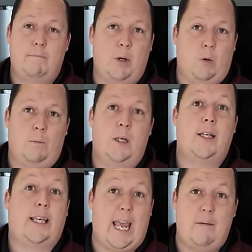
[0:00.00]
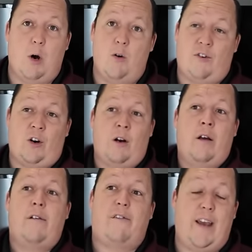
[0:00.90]
boom, yep. game over.
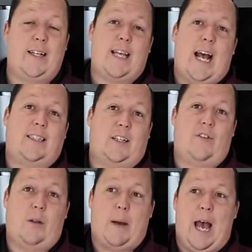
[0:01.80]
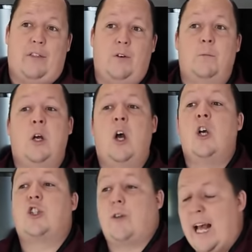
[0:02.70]
Fantastic for the bathroom.
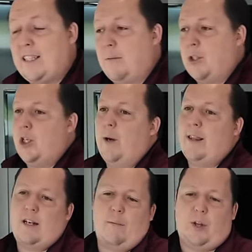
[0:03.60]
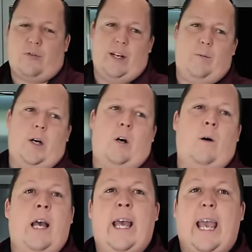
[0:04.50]
Right. So that's number two. And then number three,
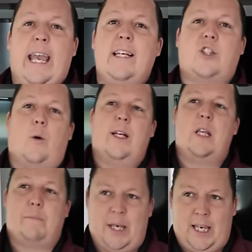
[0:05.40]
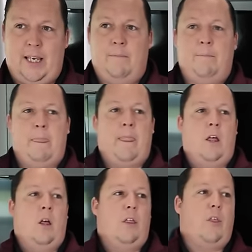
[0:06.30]
Will, is going to be
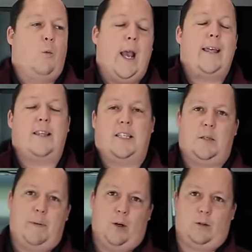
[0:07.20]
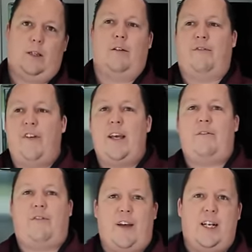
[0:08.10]
the way this is built the
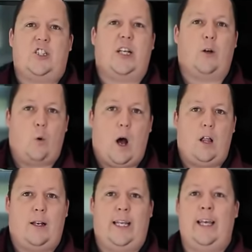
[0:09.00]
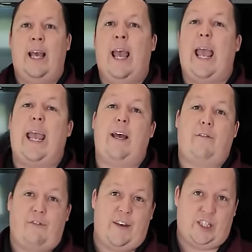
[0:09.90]
fit, finish, and quality right.
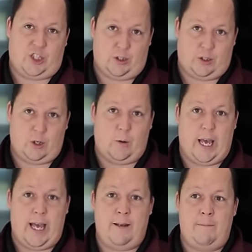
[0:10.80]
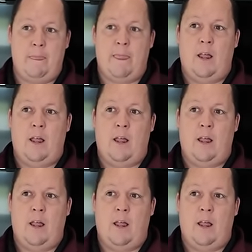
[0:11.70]
and features. Okay.